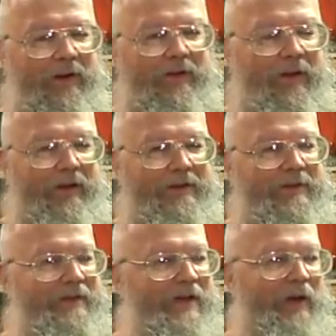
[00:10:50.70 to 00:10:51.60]
they didn't
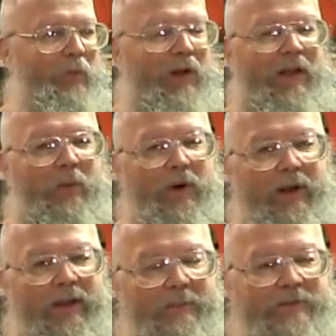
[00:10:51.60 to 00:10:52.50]
decide, well, I want
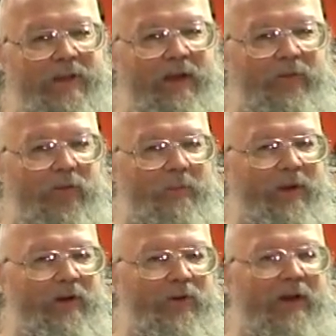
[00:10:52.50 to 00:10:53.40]
to keep slaves, so I'm
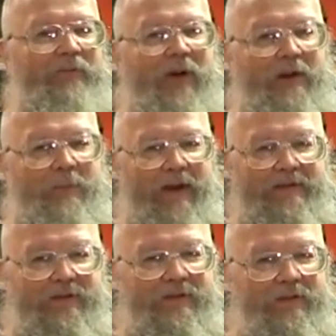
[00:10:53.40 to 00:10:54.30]
going to try to find
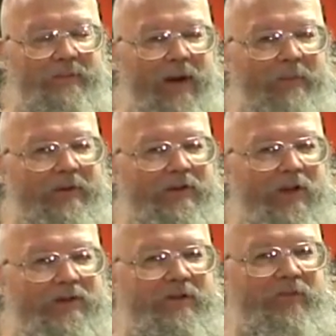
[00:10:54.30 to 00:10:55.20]
passages in the Bible to
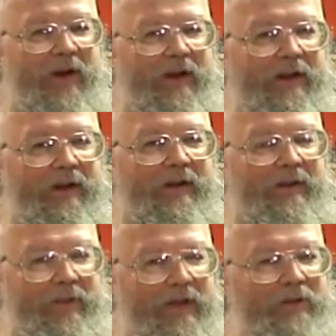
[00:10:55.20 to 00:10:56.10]
justify it
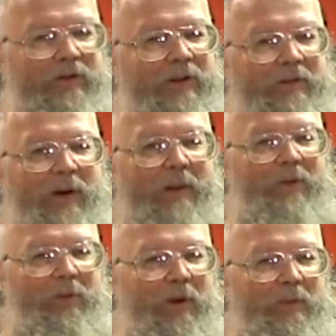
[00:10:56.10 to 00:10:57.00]
they looked at the
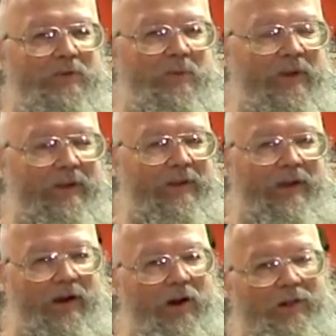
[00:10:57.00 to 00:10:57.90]
Bible the way it was written,
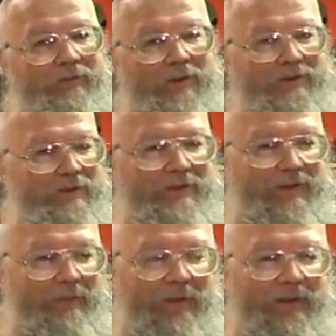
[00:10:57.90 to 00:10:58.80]
that all of us are the
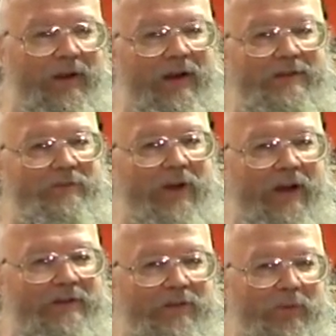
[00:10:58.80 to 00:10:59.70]
same in the eyes of
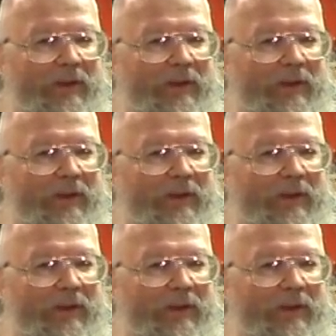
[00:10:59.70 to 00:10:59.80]
God. So we